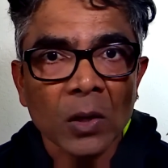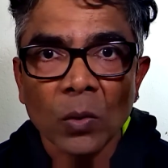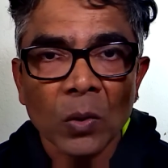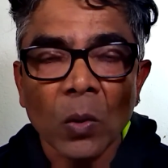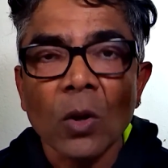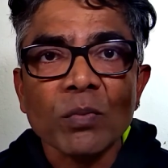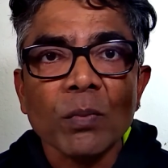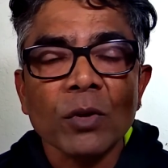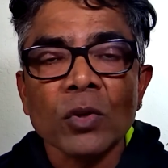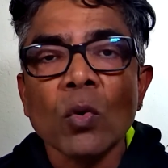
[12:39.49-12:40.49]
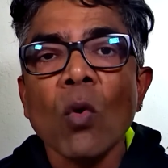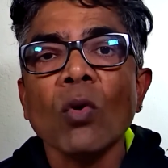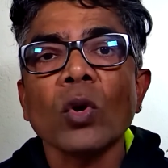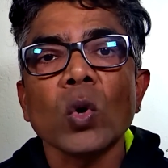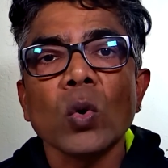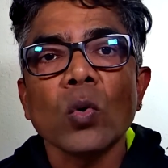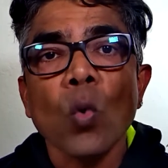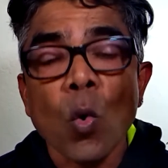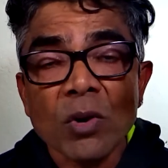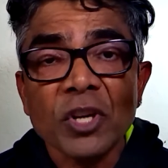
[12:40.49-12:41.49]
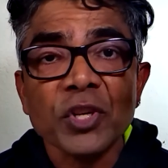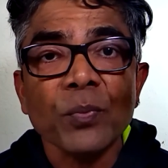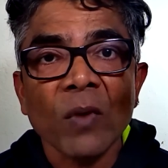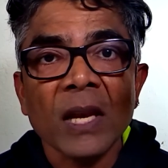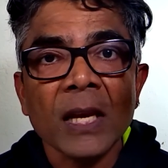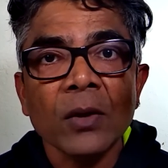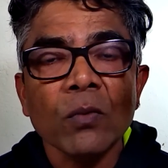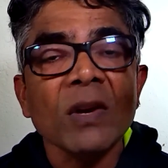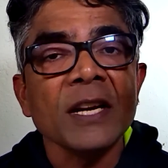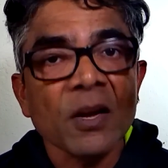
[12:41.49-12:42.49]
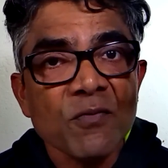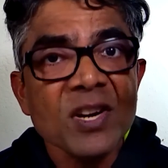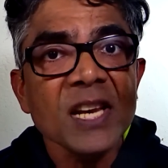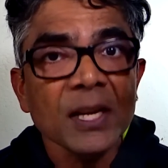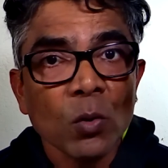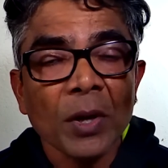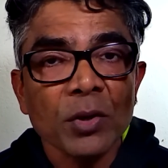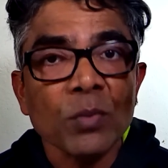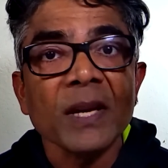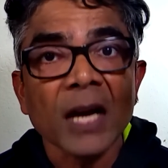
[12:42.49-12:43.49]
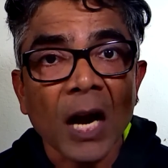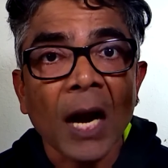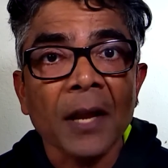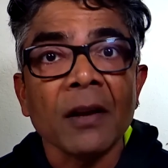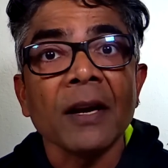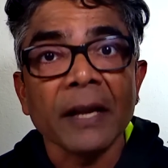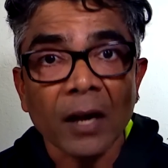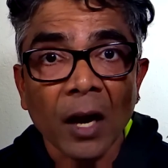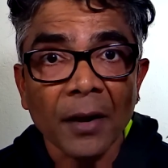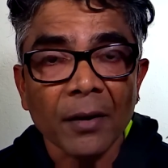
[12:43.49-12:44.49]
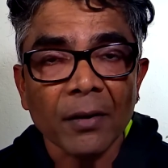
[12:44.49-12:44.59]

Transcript: No, your ownership value will definitely going to be higher and higher